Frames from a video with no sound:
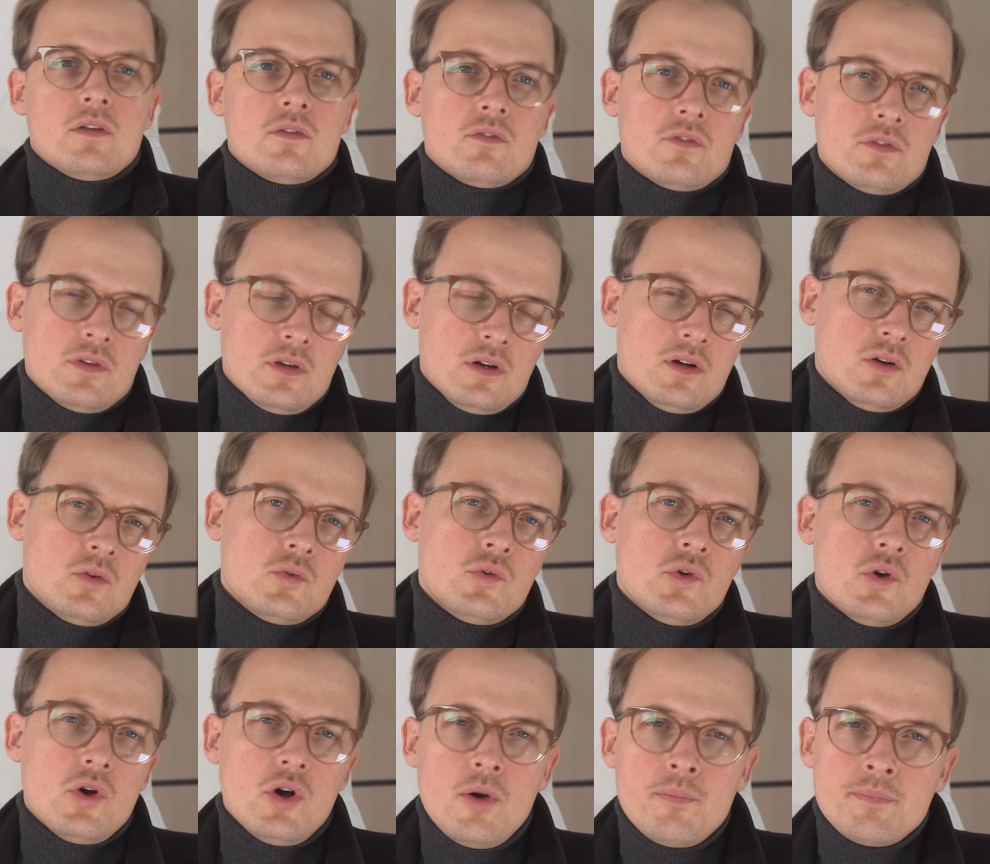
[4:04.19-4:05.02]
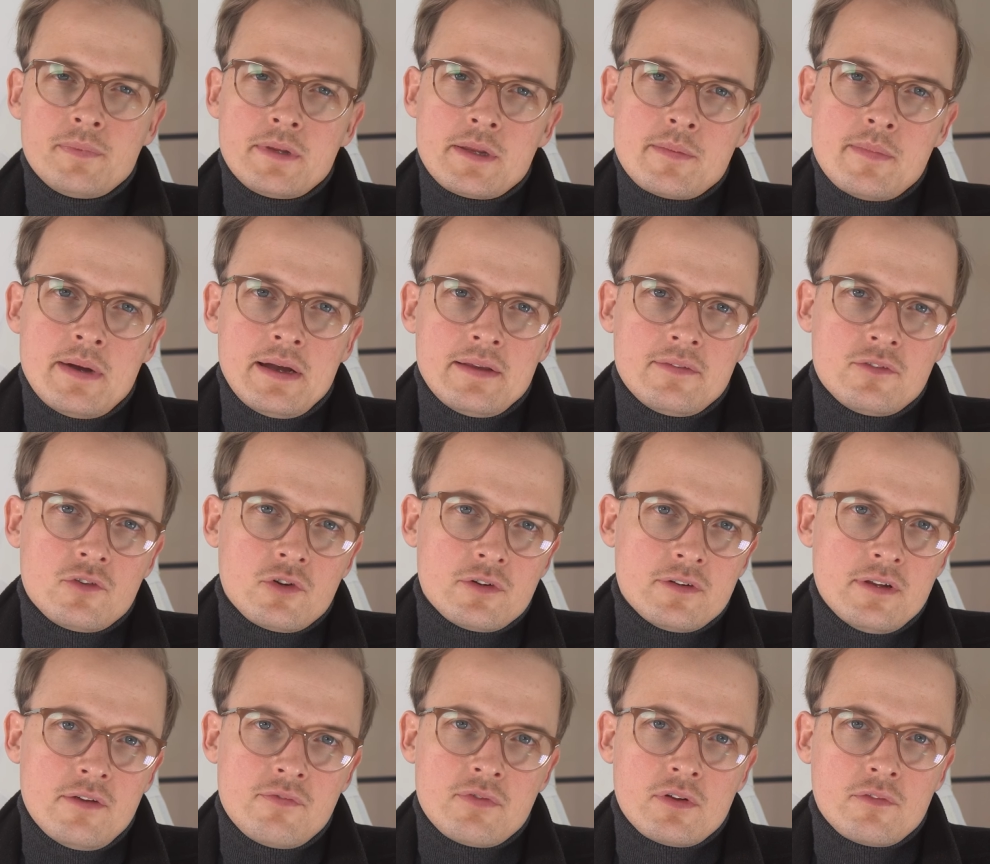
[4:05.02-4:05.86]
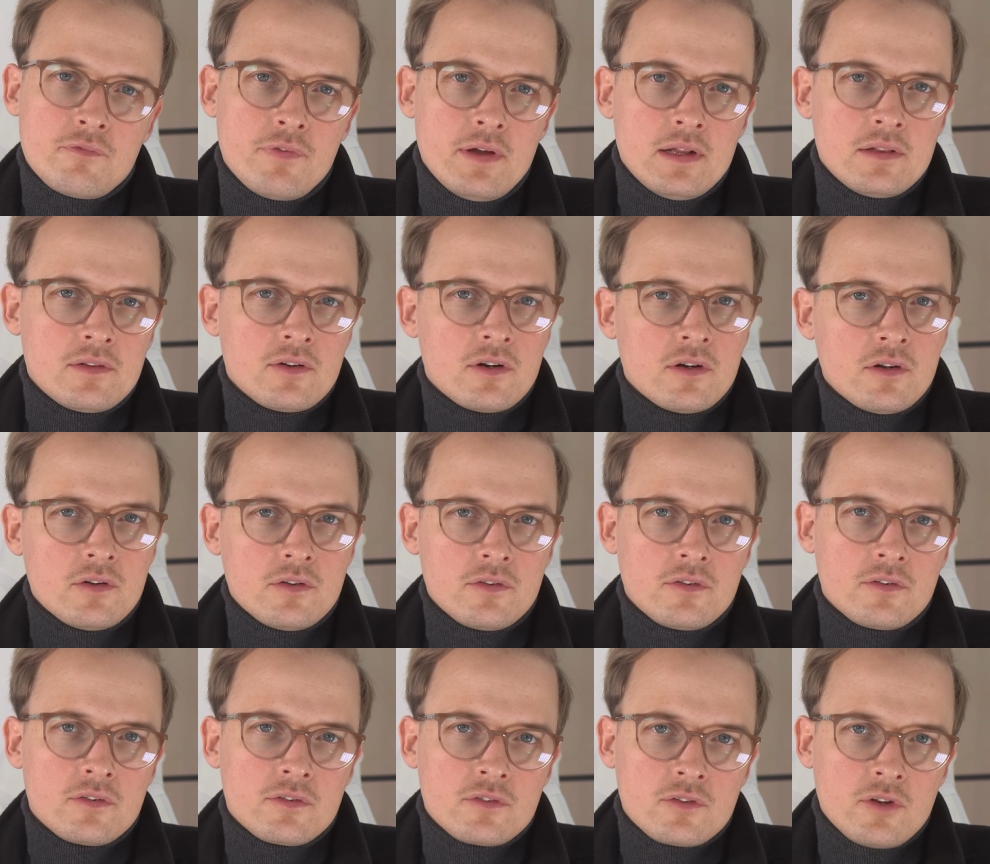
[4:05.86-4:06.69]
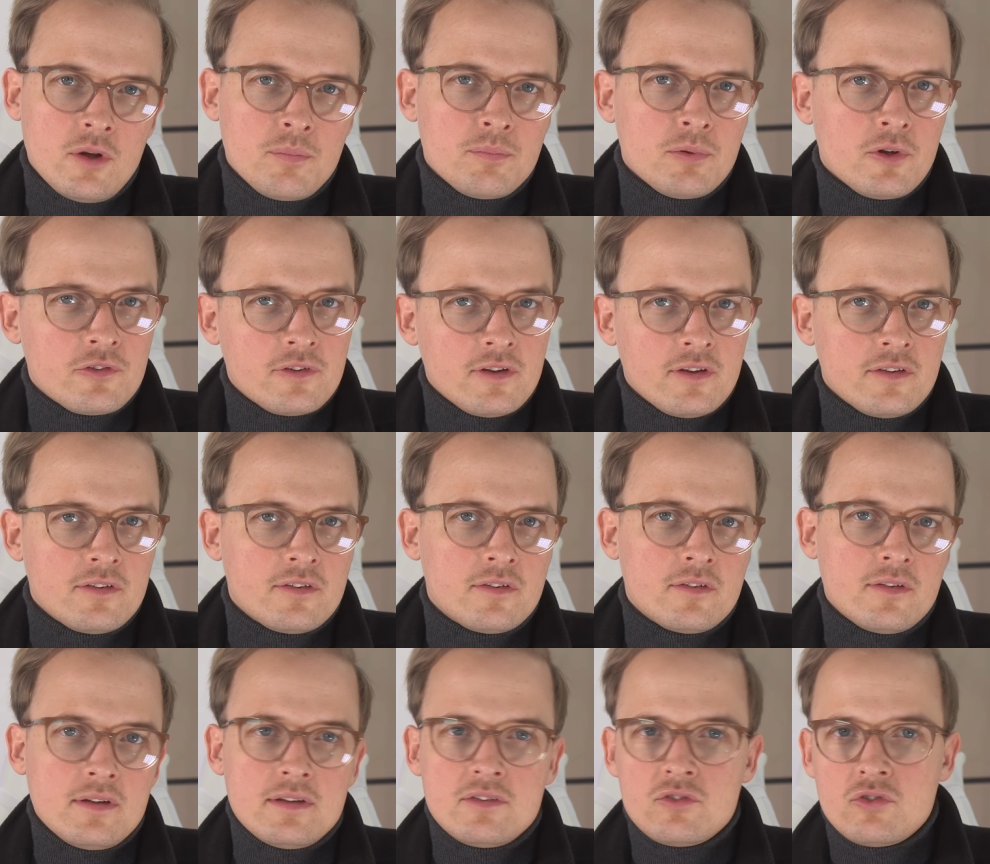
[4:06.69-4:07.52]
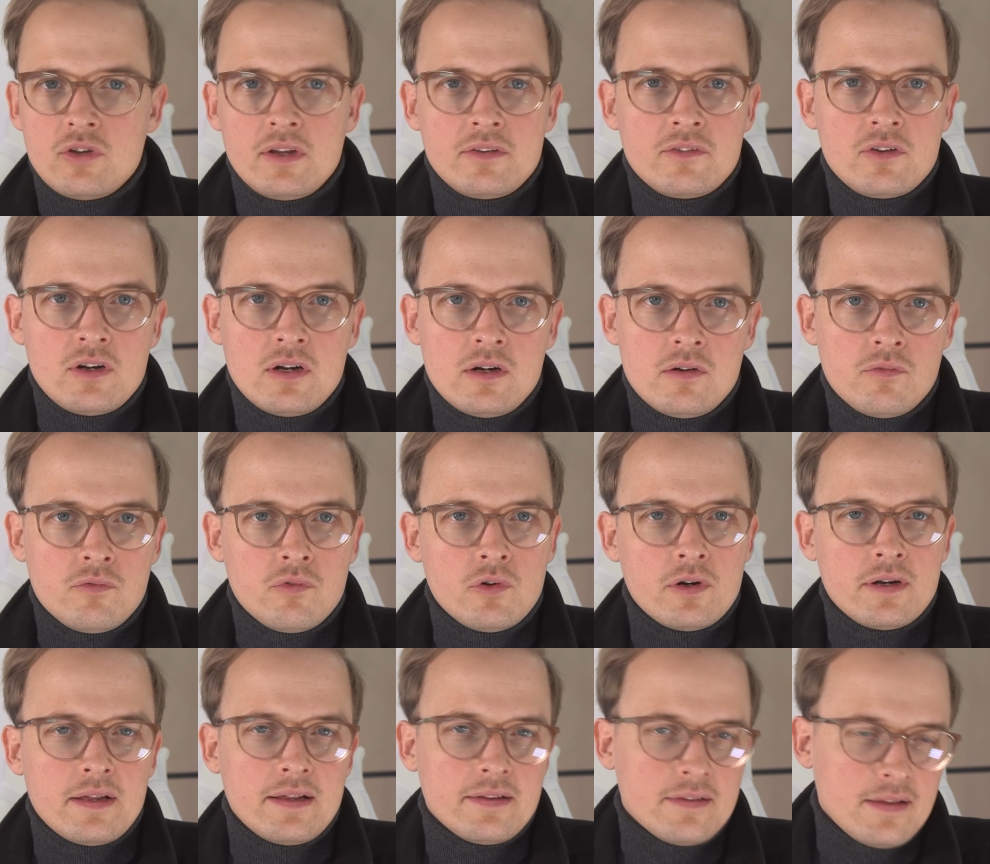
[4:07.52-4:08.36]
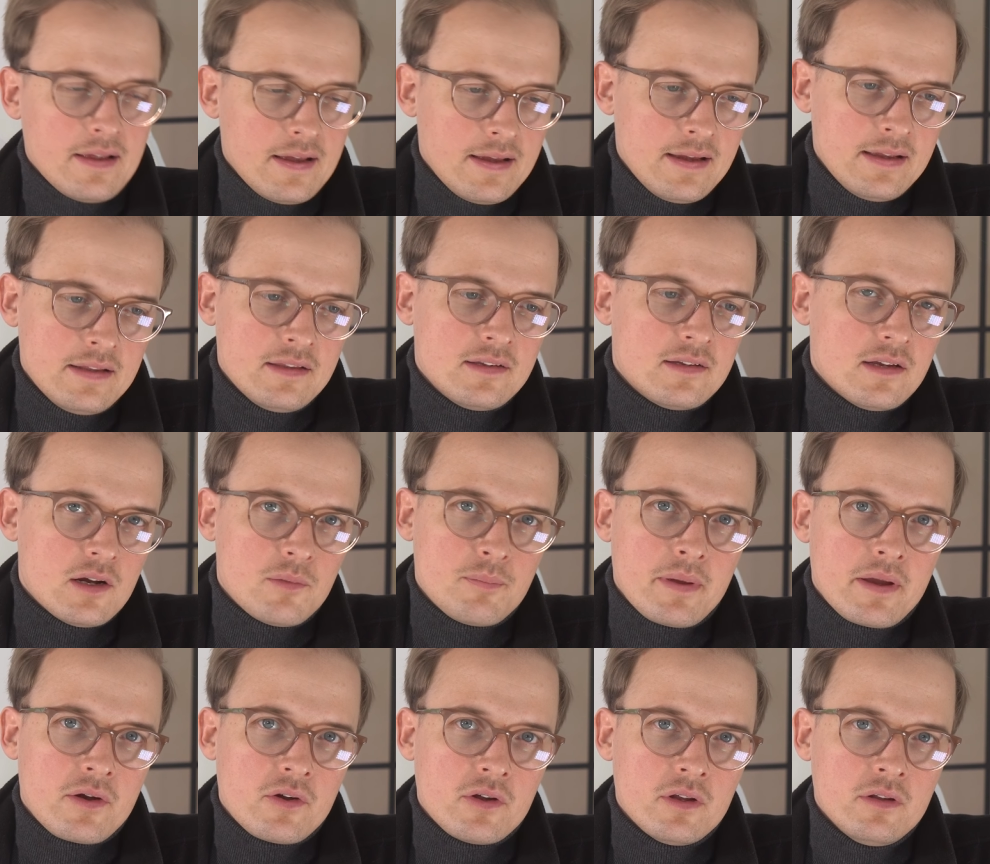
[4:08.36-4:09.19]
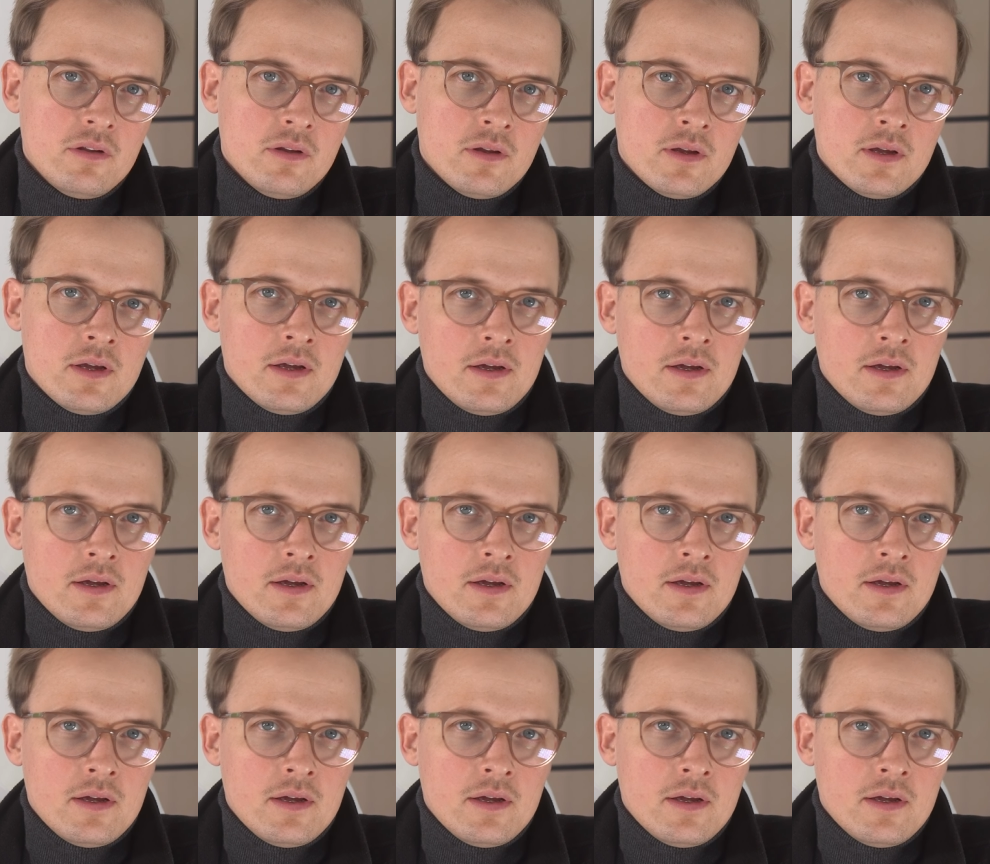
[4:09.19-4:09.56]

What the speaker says: So you optimize your different filters, stop losses, etc. for that 8-year period,